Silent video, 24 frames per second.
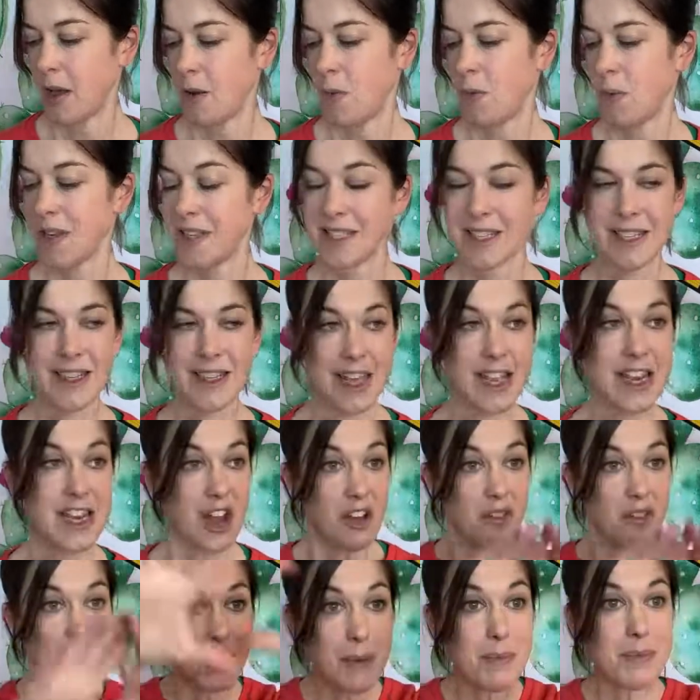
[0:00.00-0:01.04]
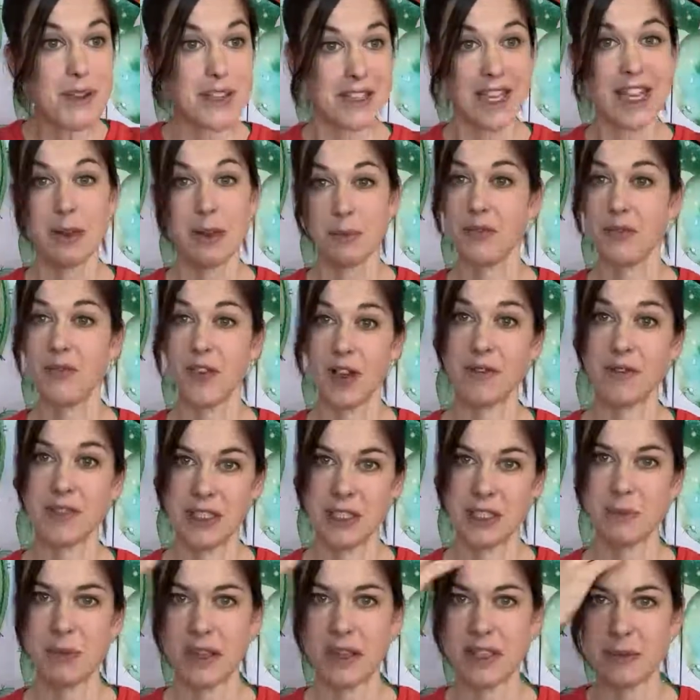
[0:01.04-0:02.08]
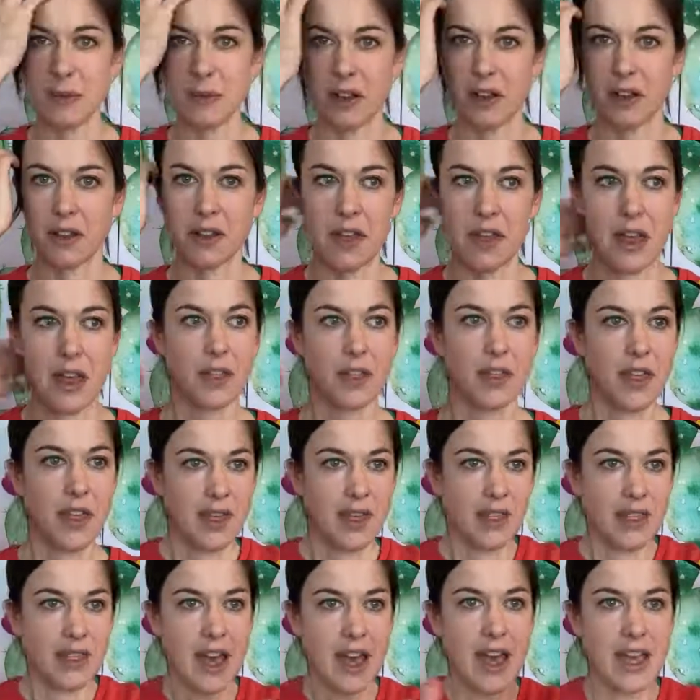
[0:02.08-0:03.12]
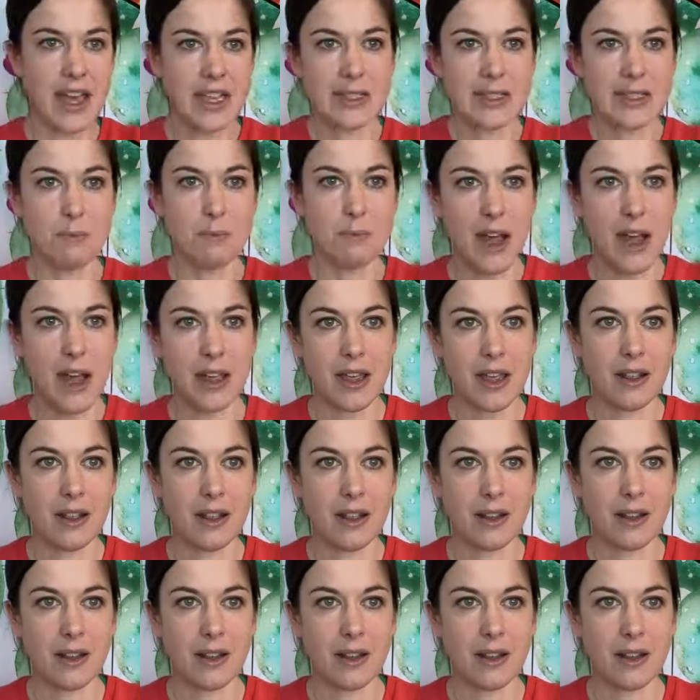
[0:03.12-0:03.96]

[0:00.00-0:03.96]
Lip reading: which enough people are sending me £5 £6 a month that is my